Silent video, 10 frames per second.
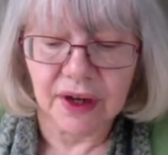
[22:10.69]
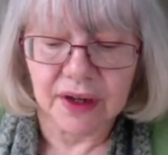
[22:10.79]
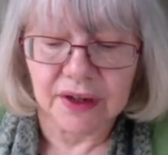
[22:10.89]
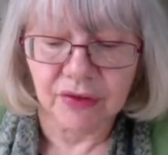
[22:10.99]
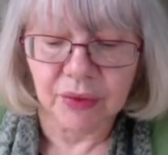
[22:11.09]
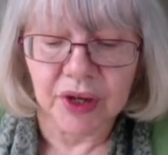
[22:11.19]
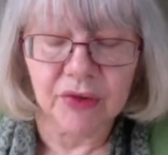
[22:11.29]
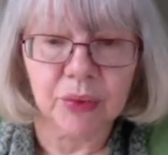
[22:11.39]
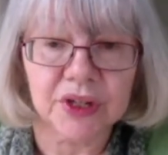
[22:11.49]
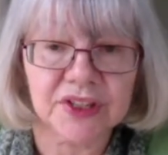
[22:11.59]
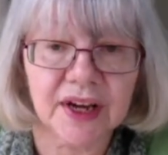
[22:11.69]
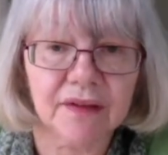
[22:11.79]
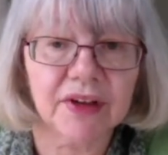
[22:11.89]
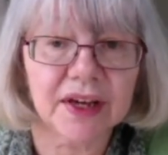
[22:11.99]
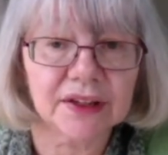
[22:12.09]
and if we're to
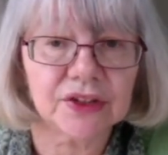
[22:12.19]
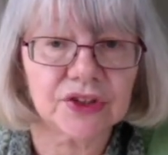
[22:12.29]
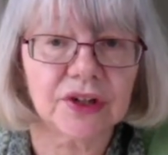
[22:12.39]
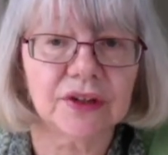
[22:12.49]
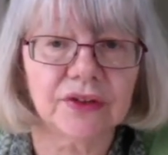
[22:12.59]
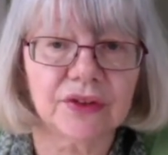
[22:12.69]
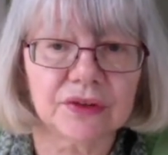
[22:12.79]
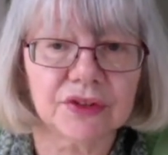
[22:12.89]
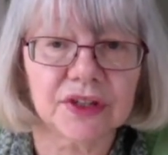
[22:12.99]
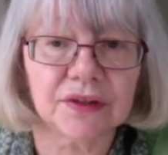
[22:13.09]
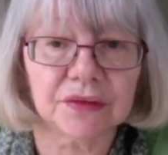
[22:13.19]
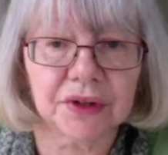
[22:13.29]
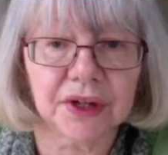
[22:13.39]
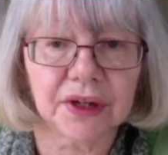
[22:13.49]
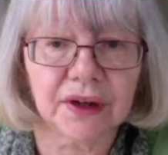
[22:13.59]
have any chance of
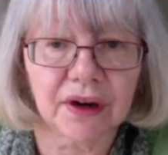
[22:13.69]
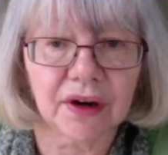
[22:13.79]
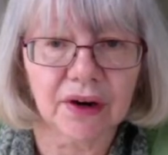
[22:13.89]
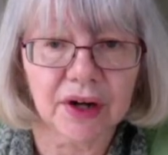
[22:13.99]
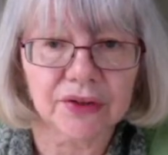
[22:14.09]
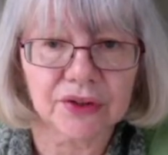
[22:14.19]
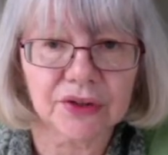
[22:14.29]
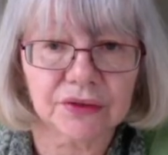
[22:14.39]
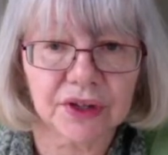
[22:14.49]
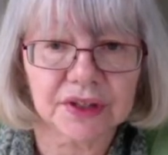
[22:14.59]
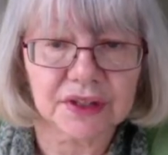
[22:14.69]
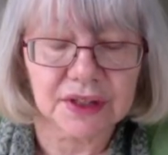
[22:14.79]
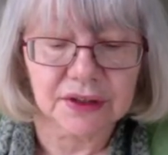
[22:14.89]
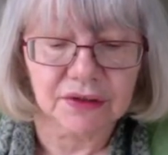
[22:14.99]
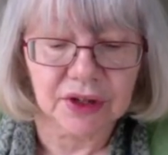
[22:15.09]
delivering our Article
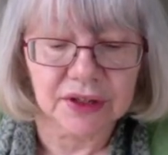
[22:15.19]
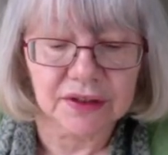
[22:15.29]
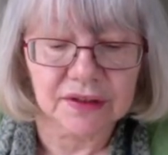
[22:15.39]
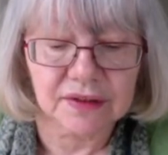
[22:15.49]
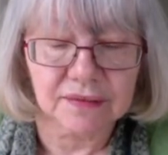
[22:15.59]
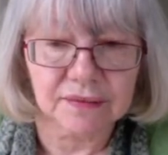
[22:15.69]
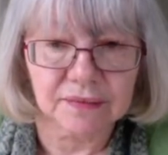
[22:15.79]
19 rights.